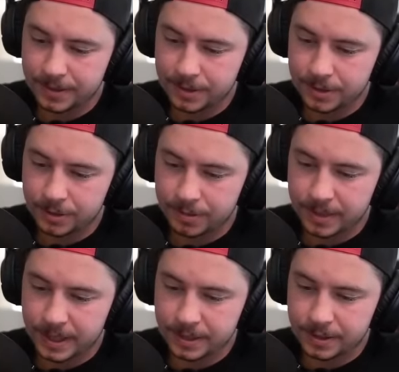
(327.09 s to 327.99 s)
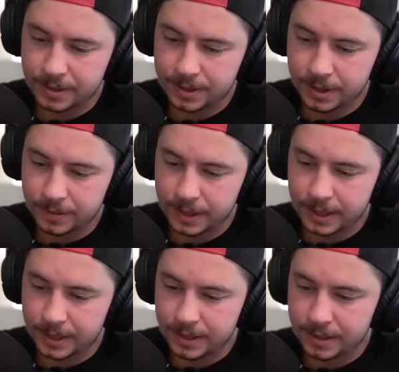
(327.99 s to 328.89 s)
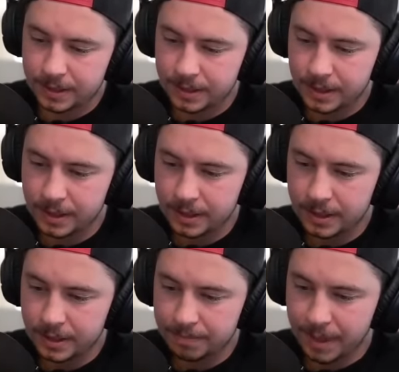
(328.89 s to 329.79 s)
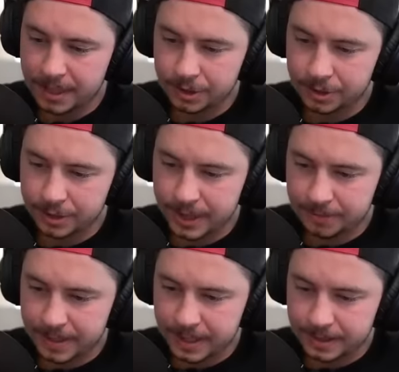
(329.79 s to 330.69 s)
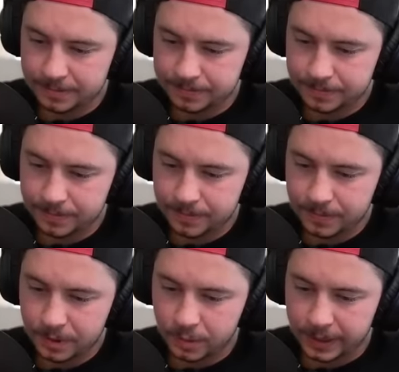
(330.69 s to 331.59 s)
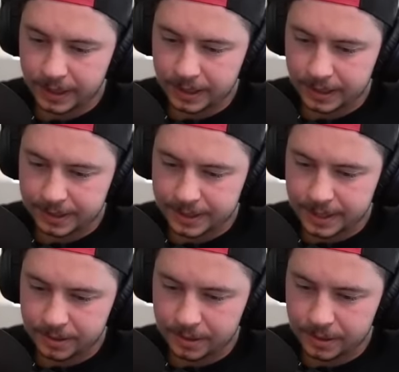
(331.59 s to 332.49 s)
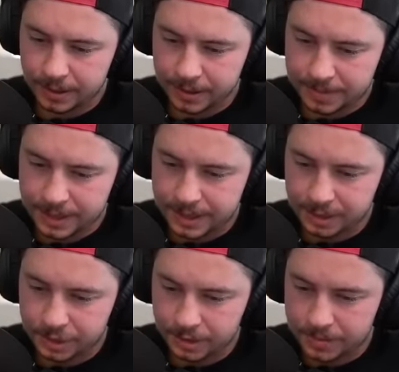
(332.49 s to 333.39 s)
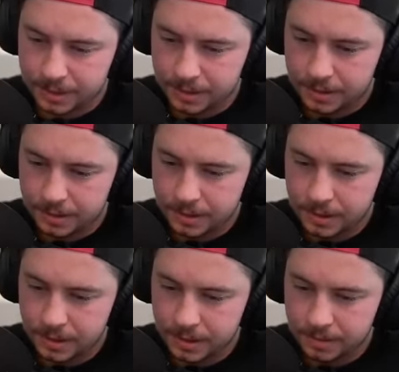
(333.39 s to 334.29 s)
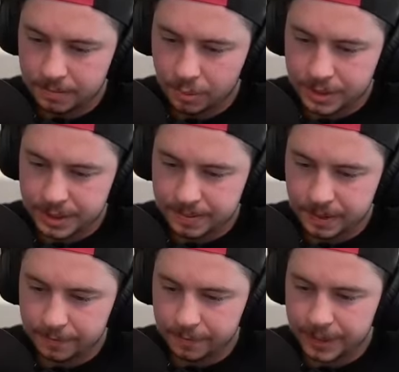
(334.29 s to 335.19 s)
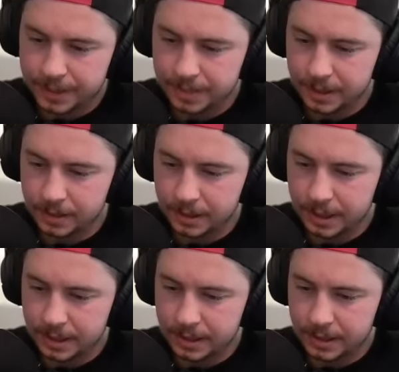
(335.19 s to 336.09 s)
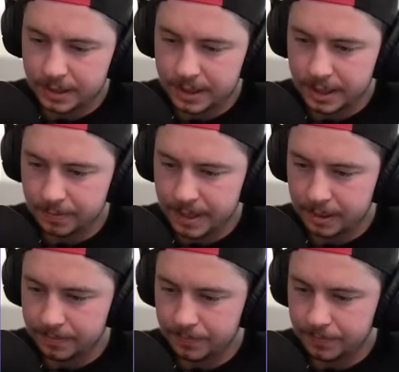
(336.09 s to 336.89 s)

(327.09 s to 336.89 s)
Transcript: Super Miners going in. Battle Drill to help out. Queen gonna get the Town Hall. Here comes CC troops. Poison Spell, Free Spell in to help out.